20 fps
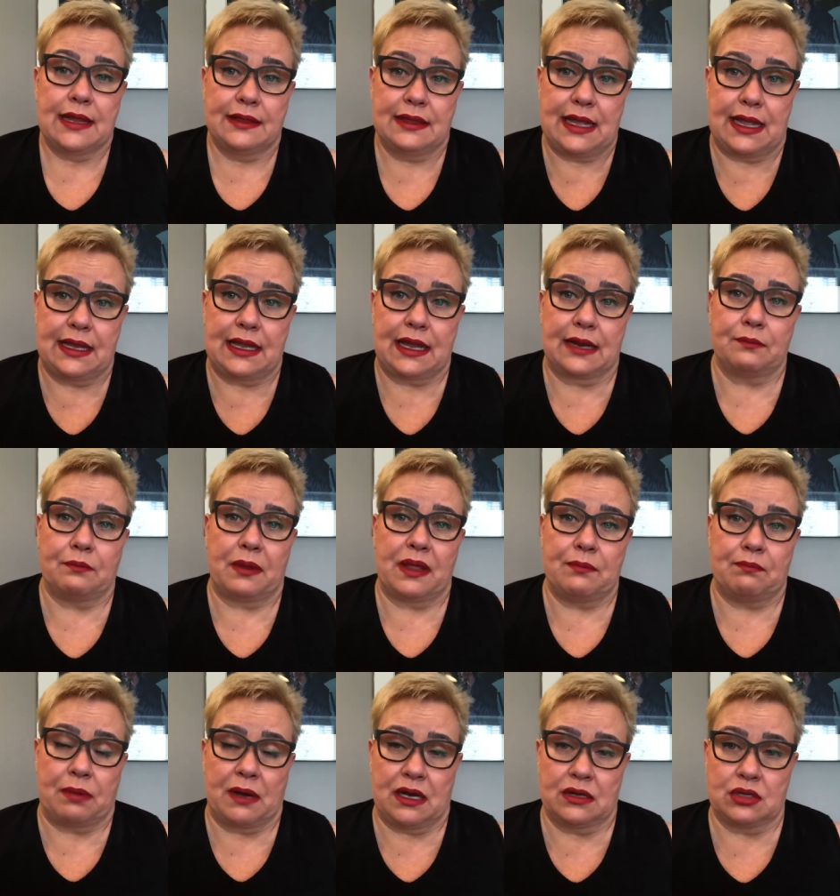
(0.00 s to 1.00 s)
They can
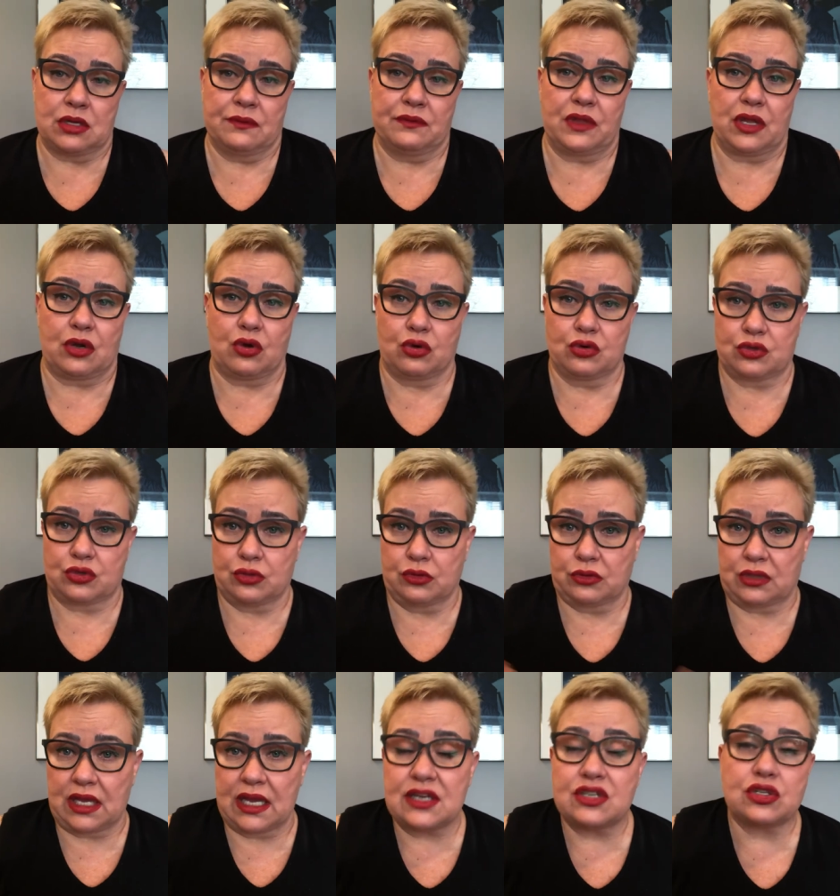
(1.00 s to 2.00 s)
be part of the
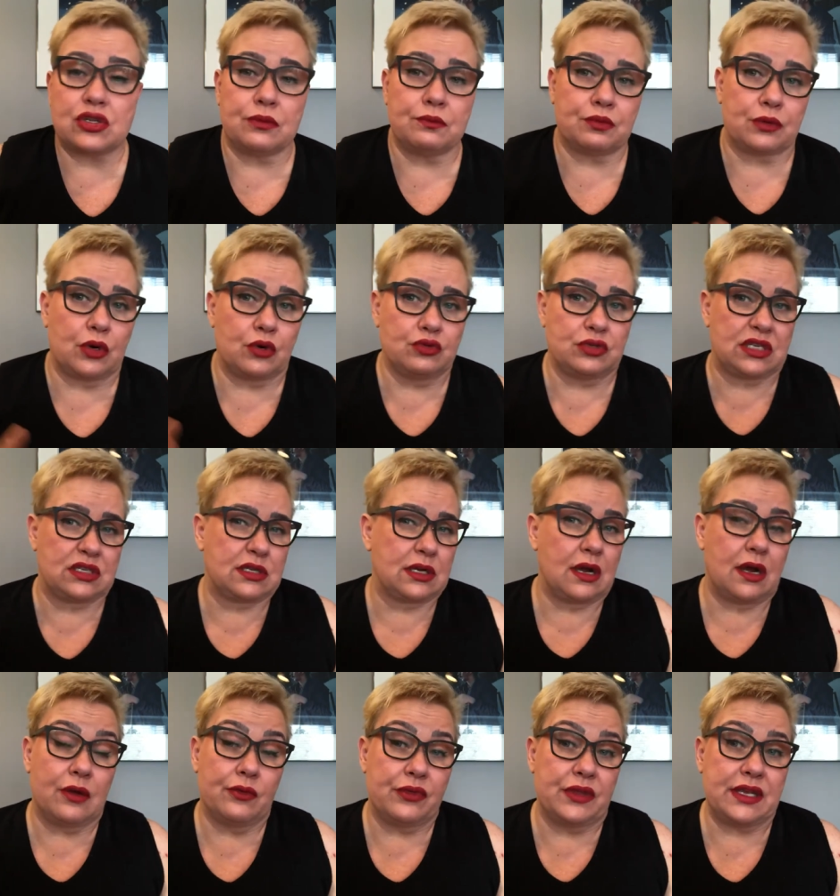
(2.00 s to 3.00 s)
consultation
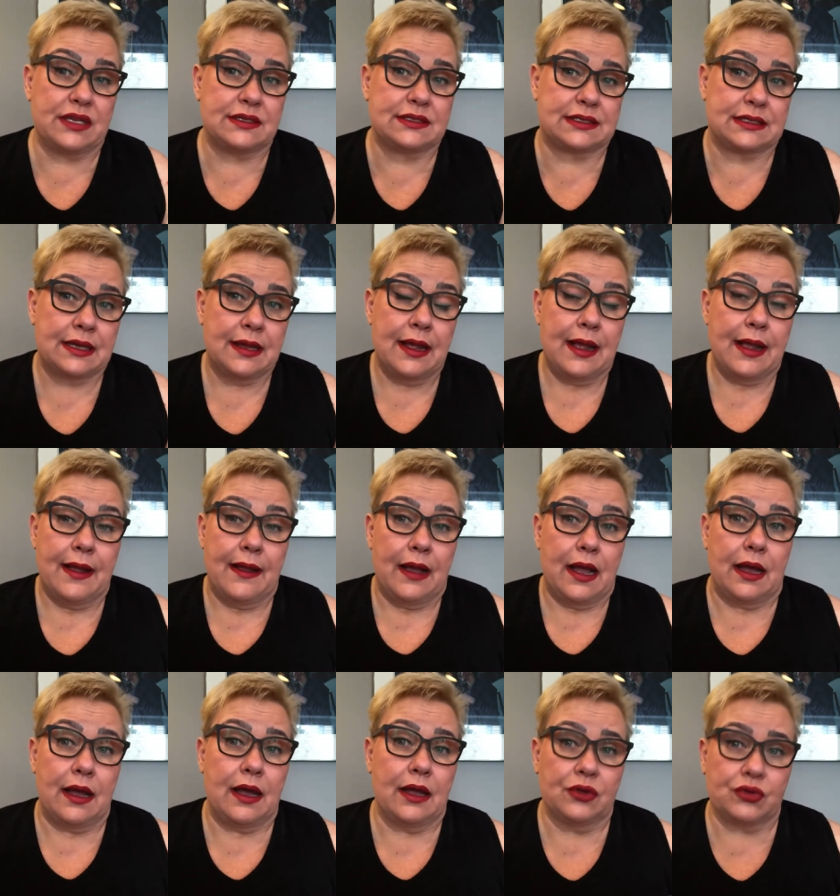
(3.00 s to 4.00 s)
process, how these
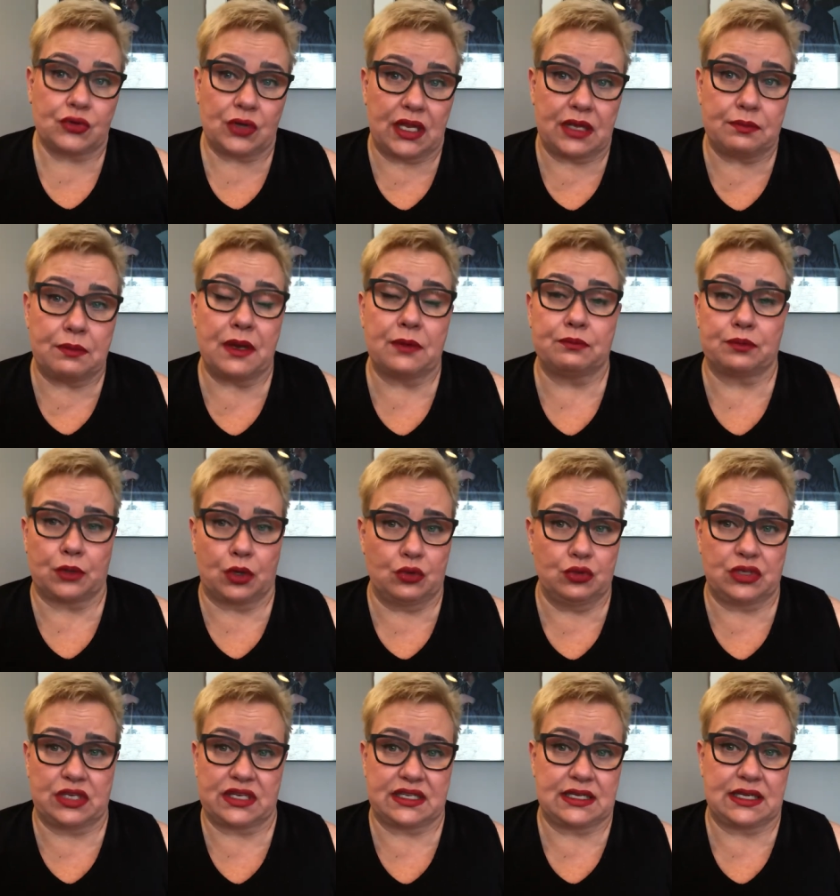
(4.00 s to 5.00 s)
treatment
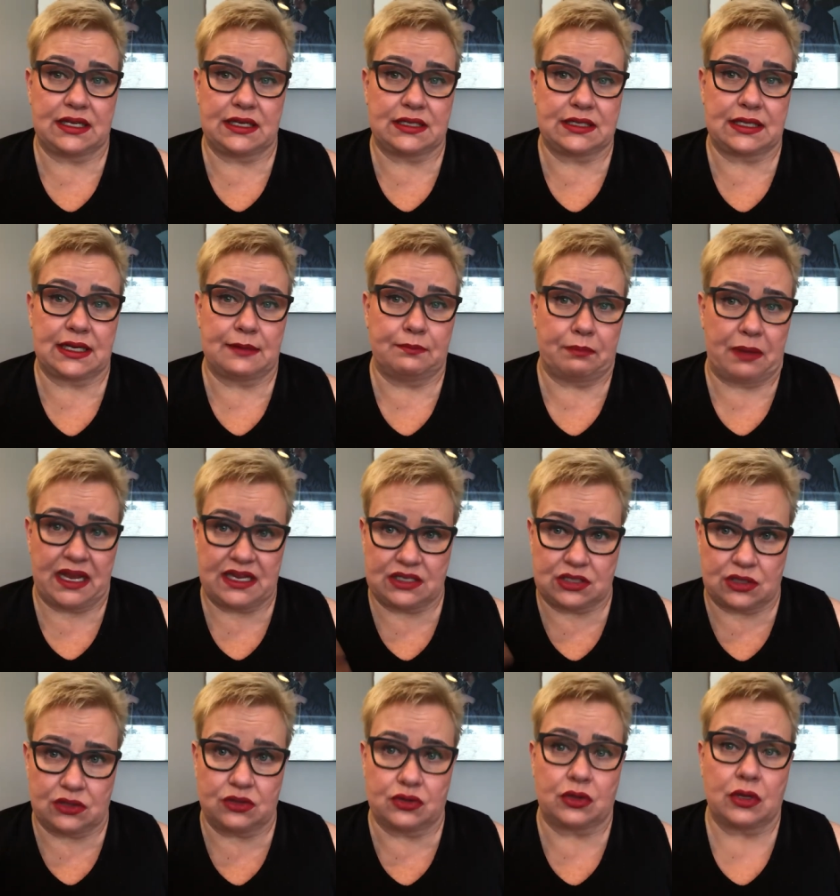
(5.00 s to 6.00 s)
processes in
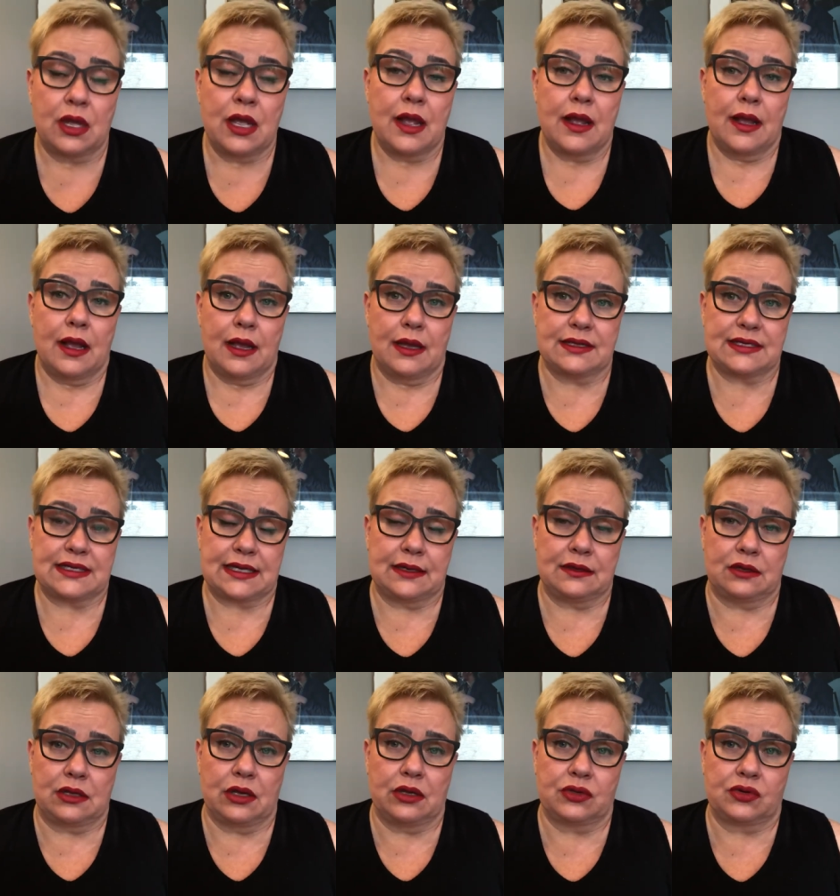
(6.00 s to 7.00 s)

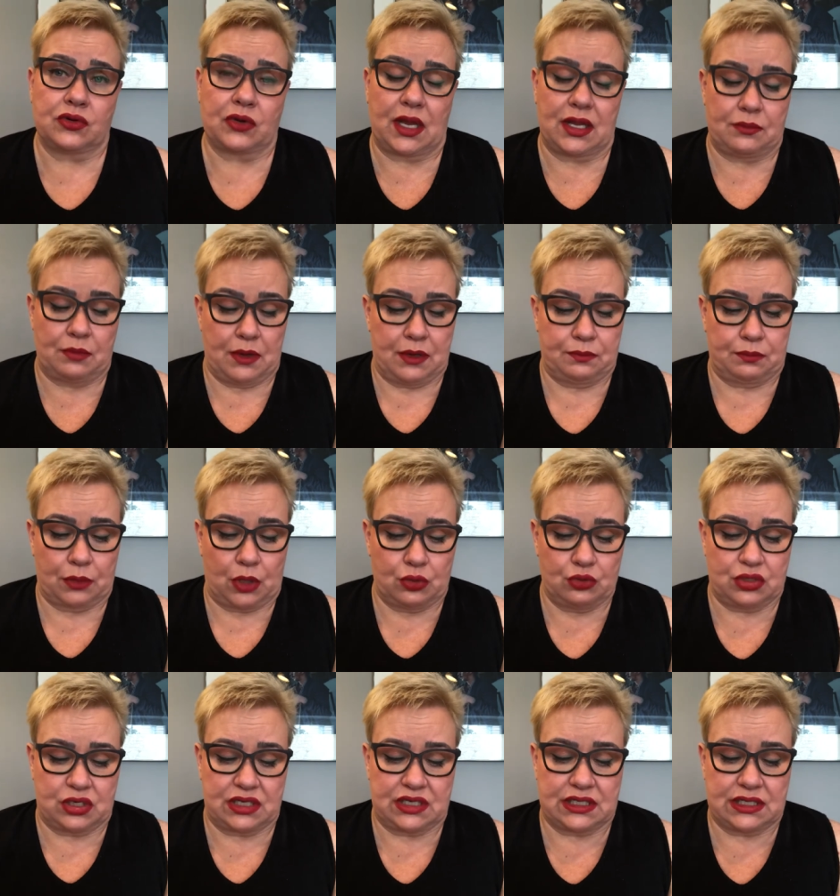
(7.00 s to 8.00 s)
patient-centered treatment
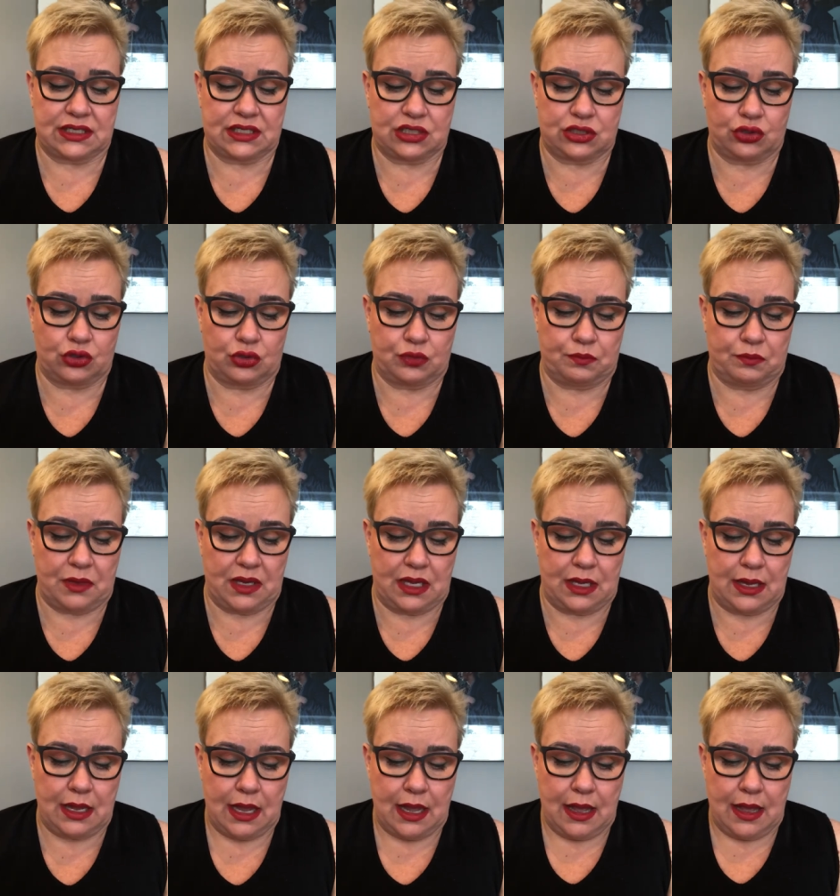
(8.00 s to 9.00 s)
processes should
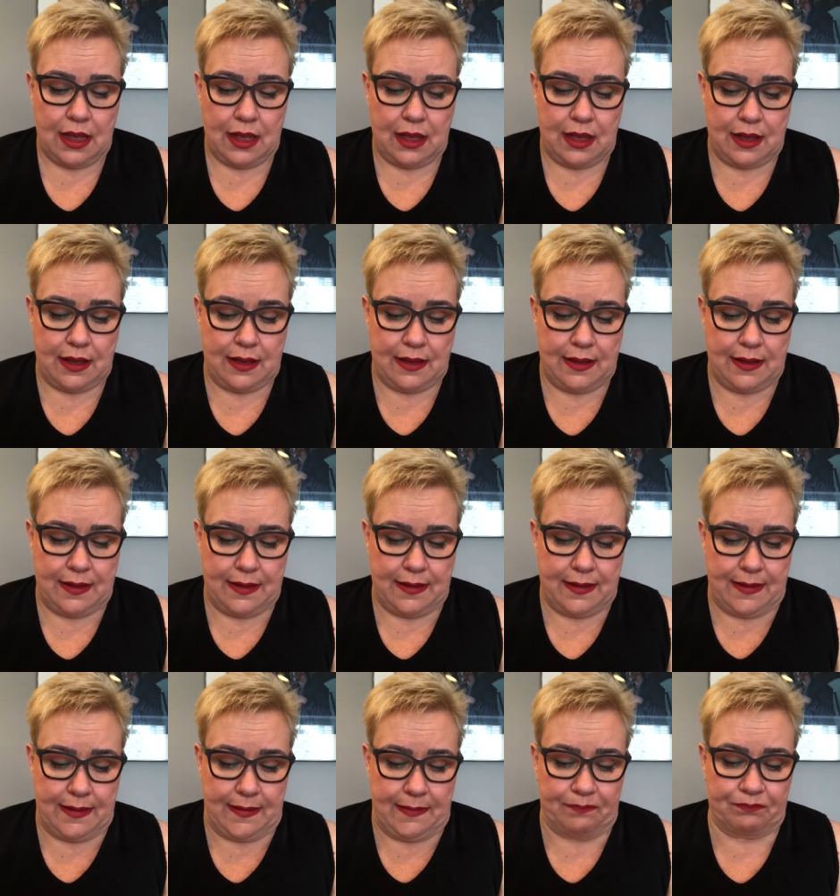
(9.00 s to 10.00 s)
be
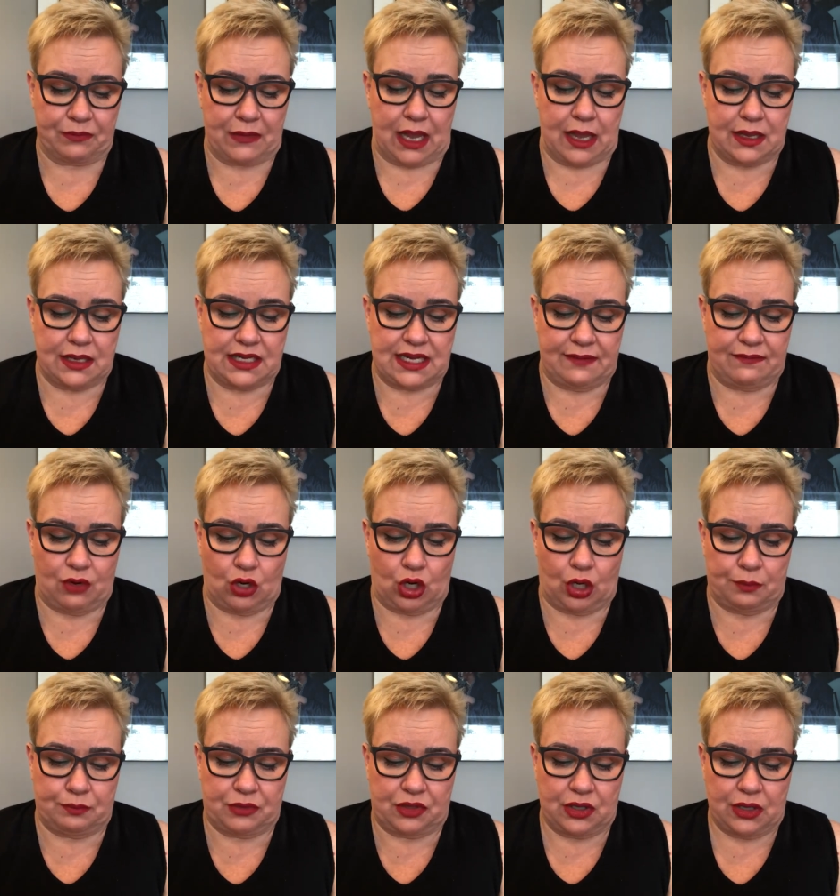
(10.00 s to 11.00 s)

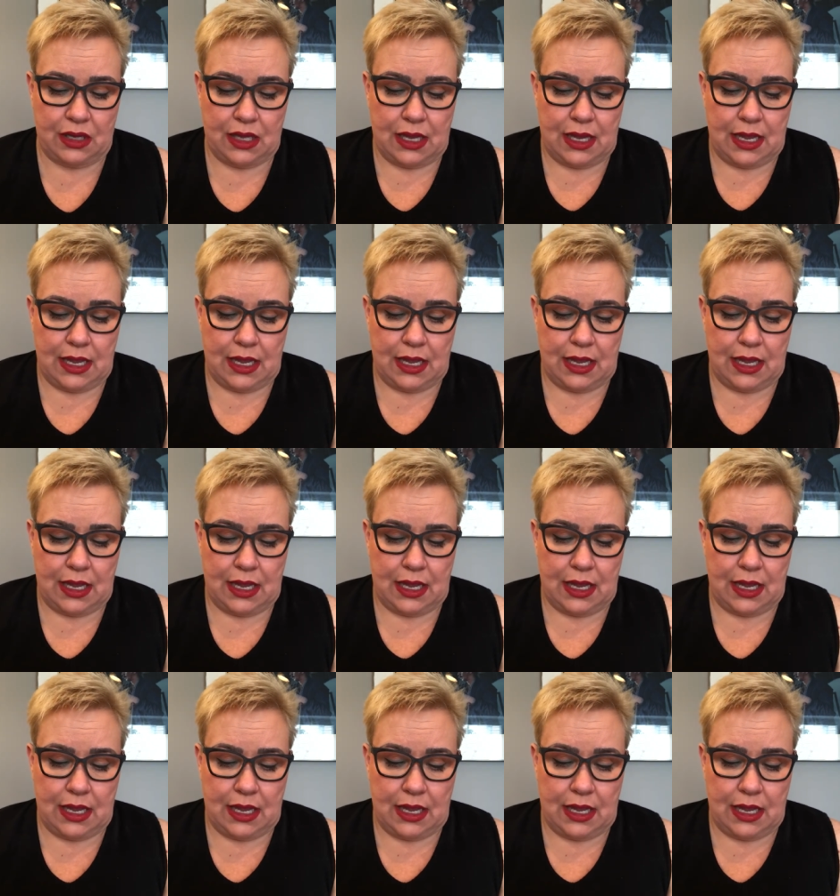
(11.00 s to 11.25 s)
developed,